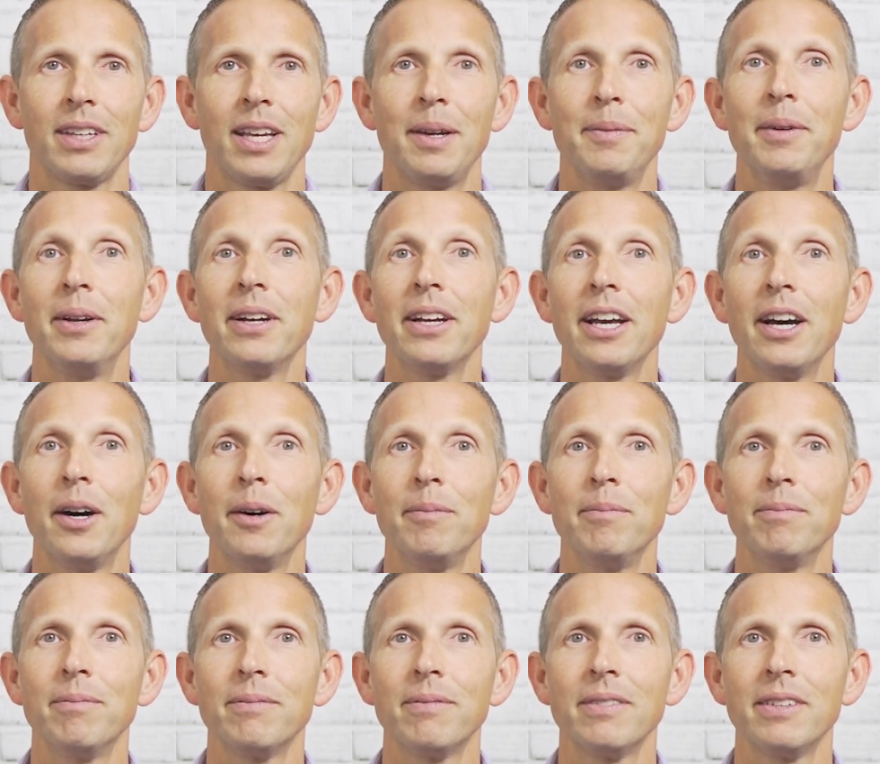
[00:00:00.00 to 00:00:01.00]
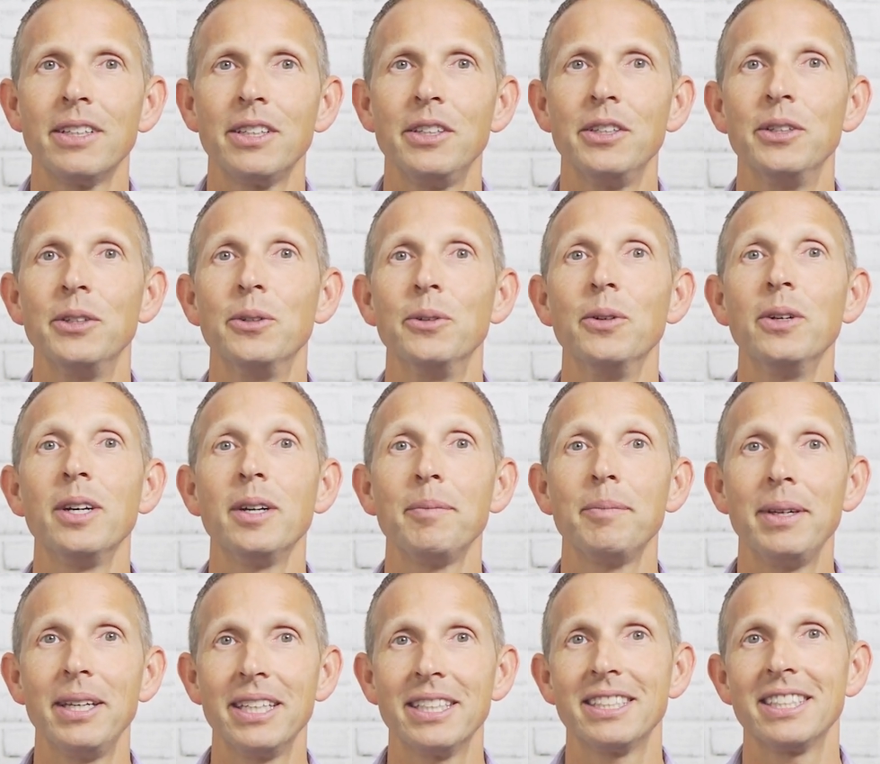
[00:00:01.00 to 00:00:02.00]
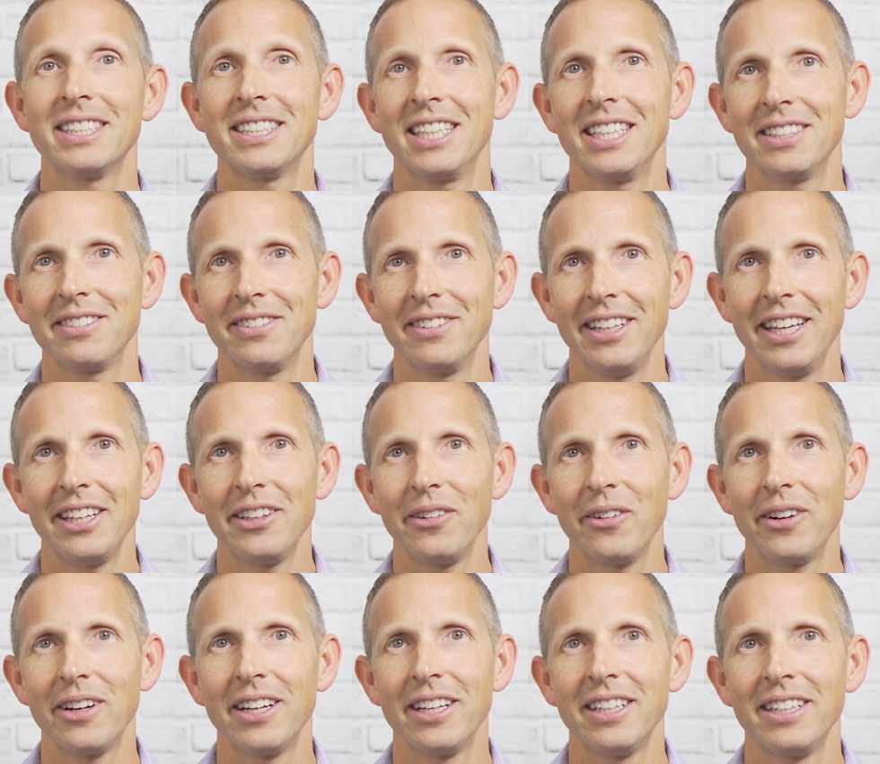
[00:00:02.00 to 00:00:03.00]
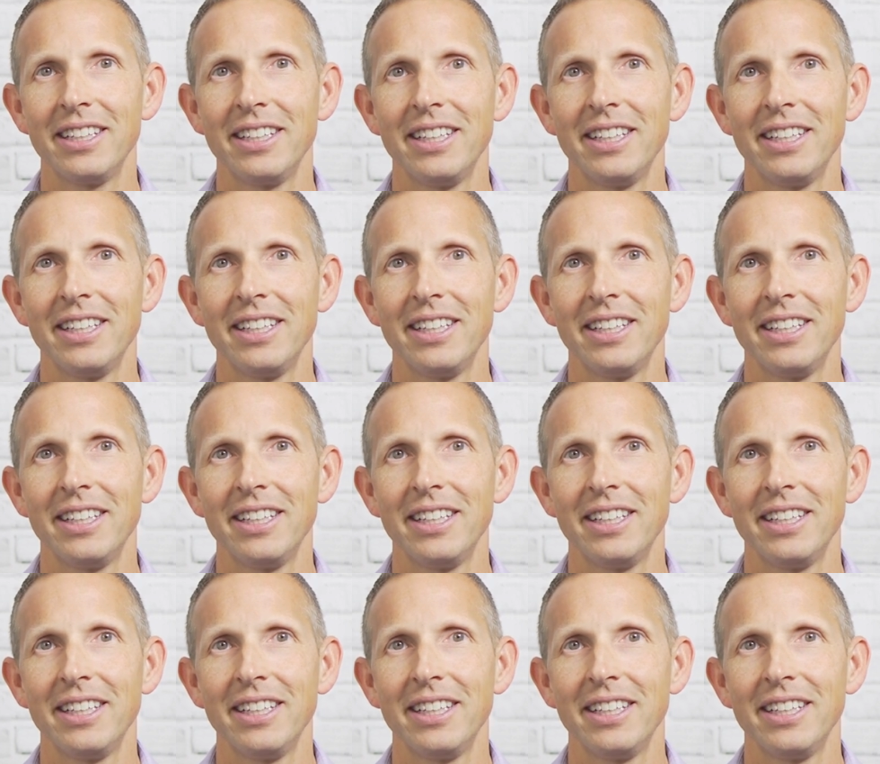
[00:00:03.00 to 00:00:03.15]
I'm here to help you be a successful landlord,